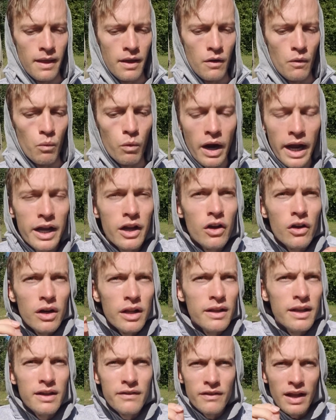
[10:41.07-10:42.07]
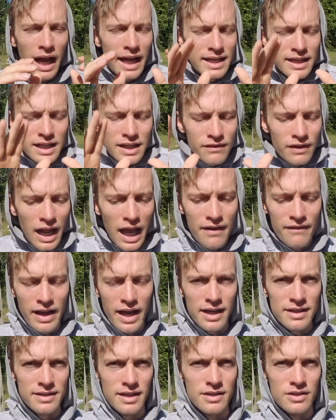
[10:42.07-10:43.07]
where I didn't even have
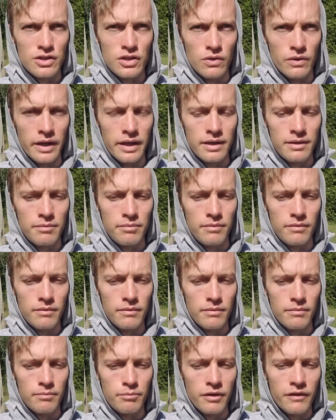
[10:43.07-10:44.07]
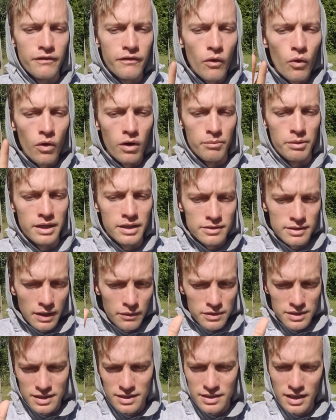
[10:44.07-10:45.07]
access to it before because I
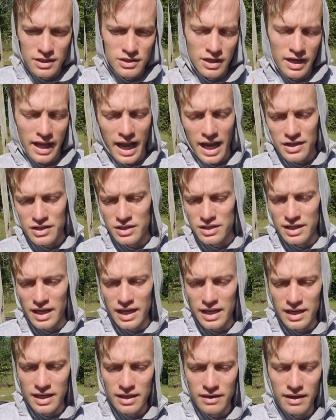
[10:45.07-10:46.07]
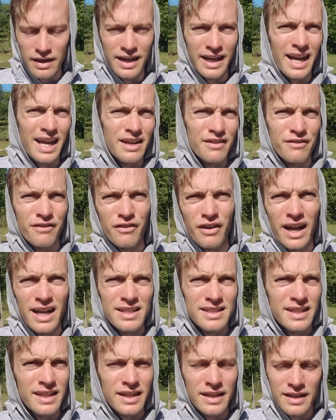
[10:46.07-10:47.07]
was in such an agitated and kind of
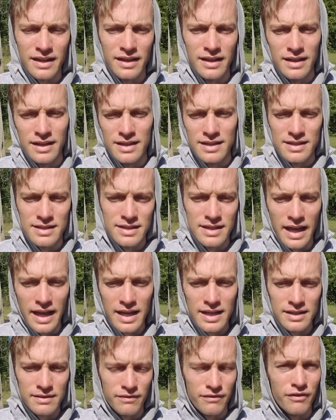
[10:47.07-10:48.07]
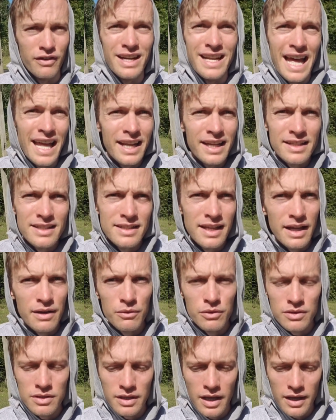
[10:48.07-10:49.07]
frantic state, frenetic state,
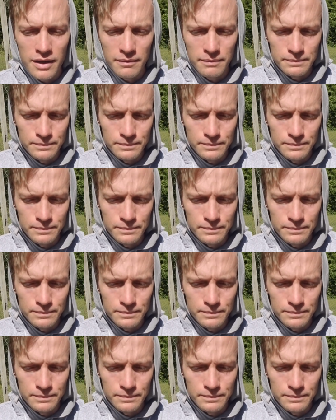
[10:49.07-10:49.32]
we'll say.